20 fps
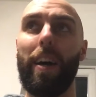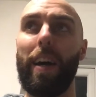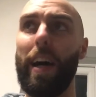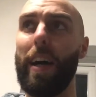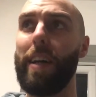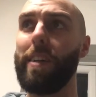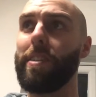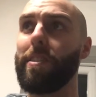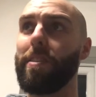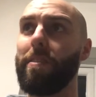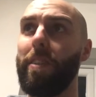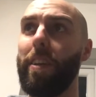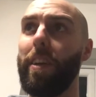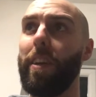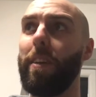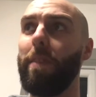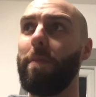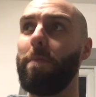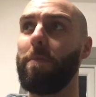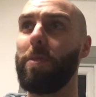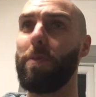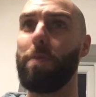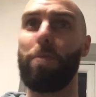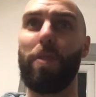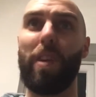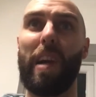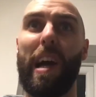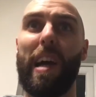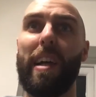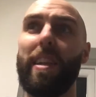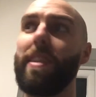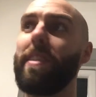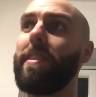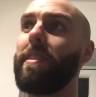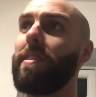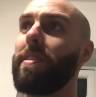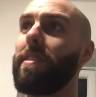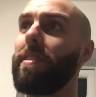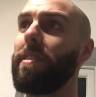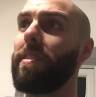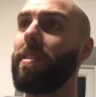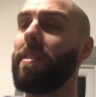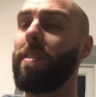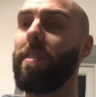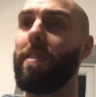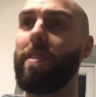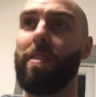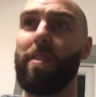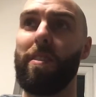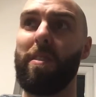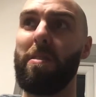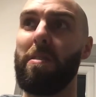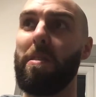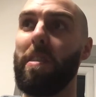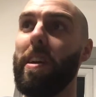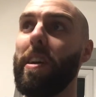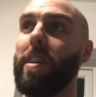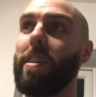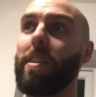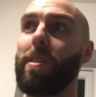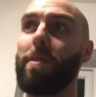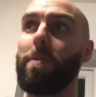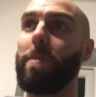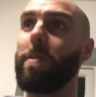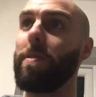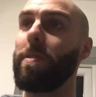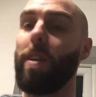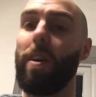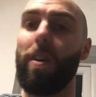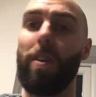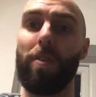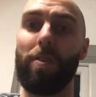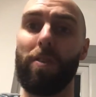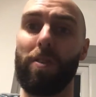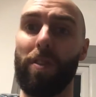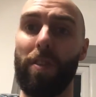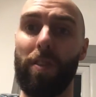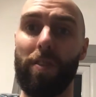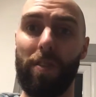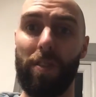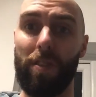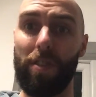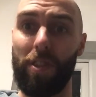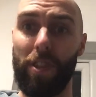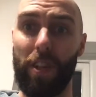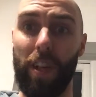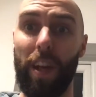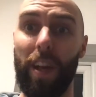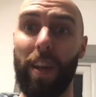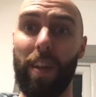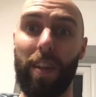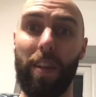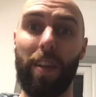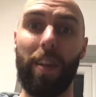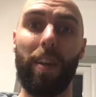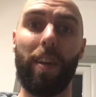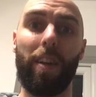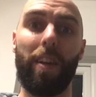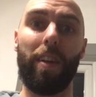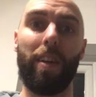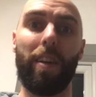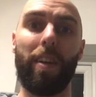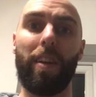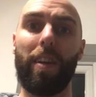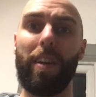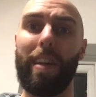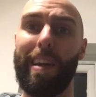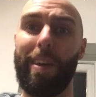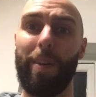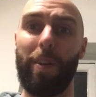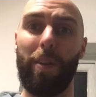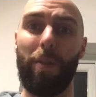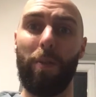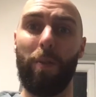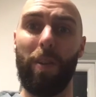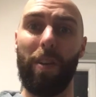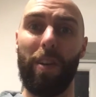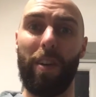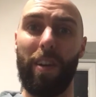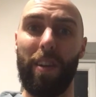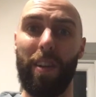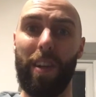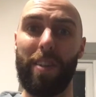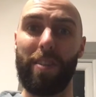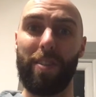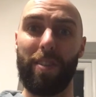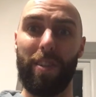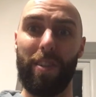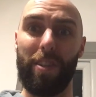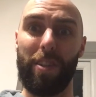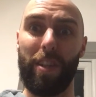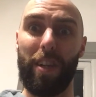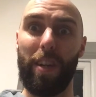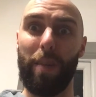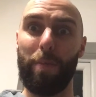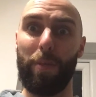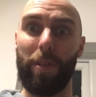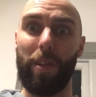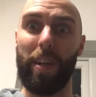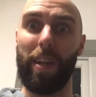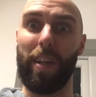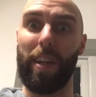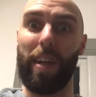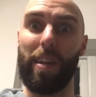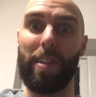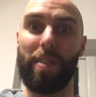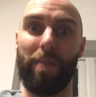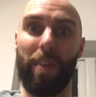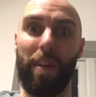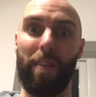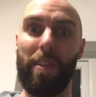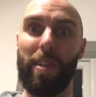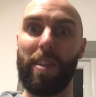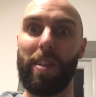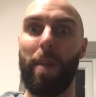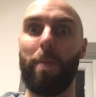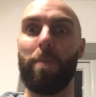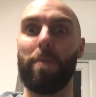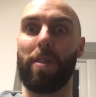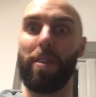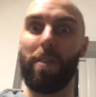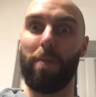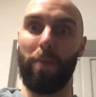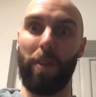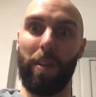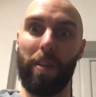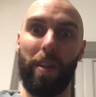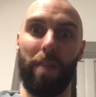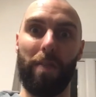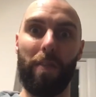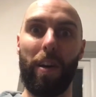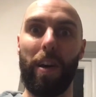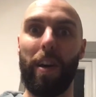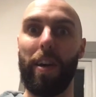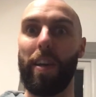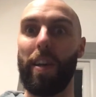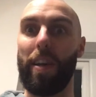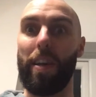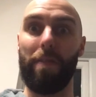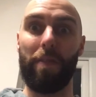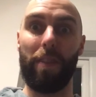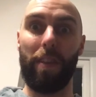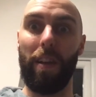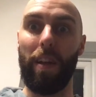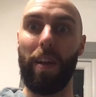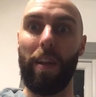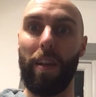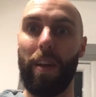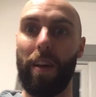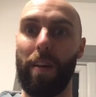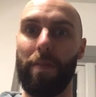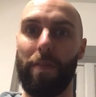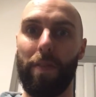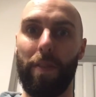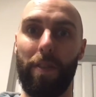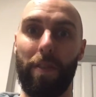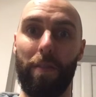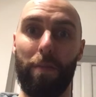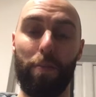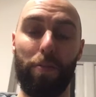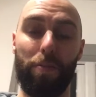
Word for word: Ice creams, breads, crisps, all sorts of shit. Now I don't want all that sort of shit, but it gets very tempting when you've not had anything like that for